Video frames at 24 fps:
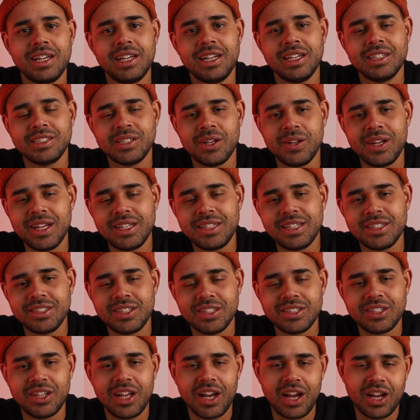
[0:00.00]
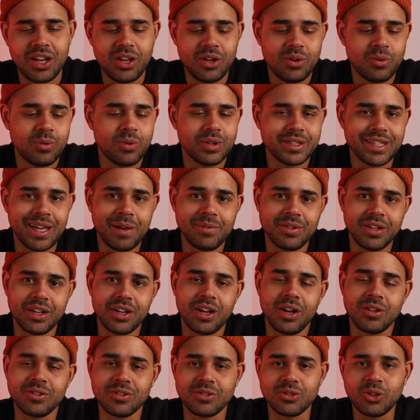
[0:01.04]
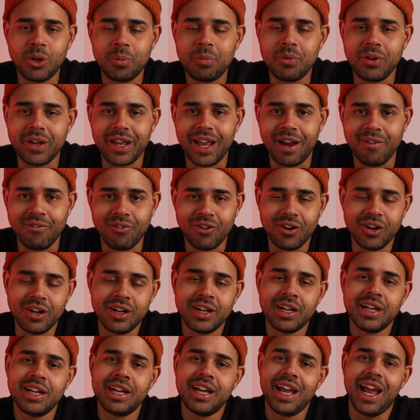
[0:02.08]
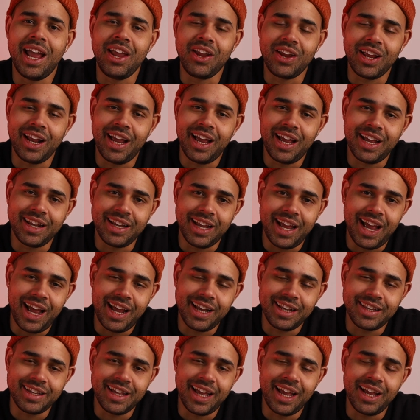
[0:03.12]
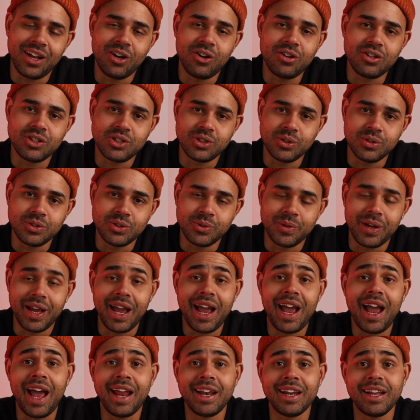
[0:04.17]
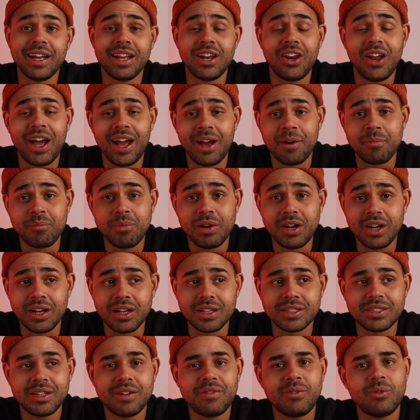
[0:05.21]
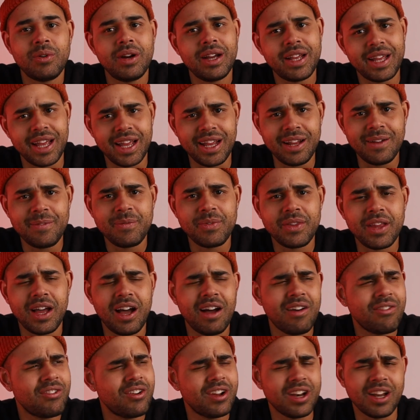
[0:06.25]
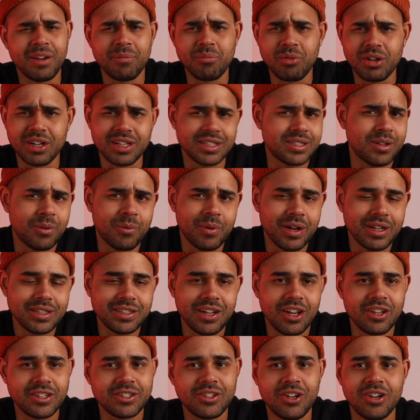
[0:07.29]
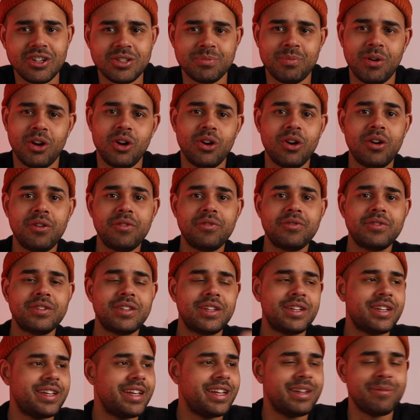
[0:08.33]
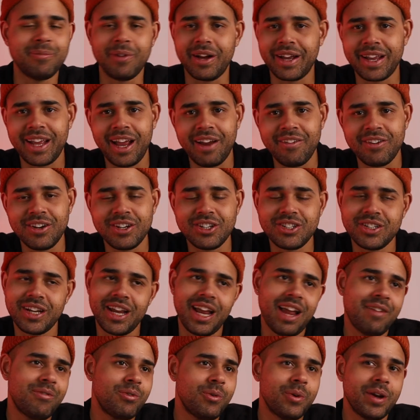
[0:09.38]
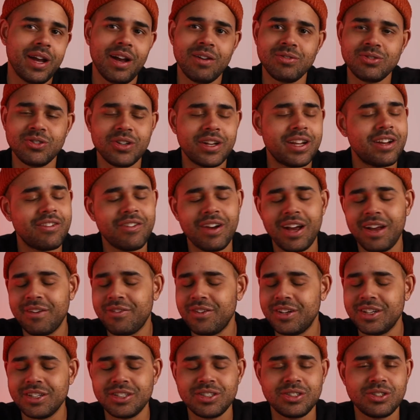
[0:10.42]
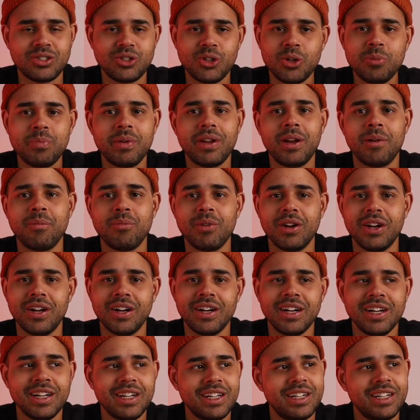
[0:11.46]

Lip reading: So this is just like a little adapter that goes on top of your camera. You can add a hot shoe to it and a light umbrella. So I thought, okay, I've got an umbrella somewhere. So I searched my loft, my garage, everywhere. I was looking around for this stupid umbrella.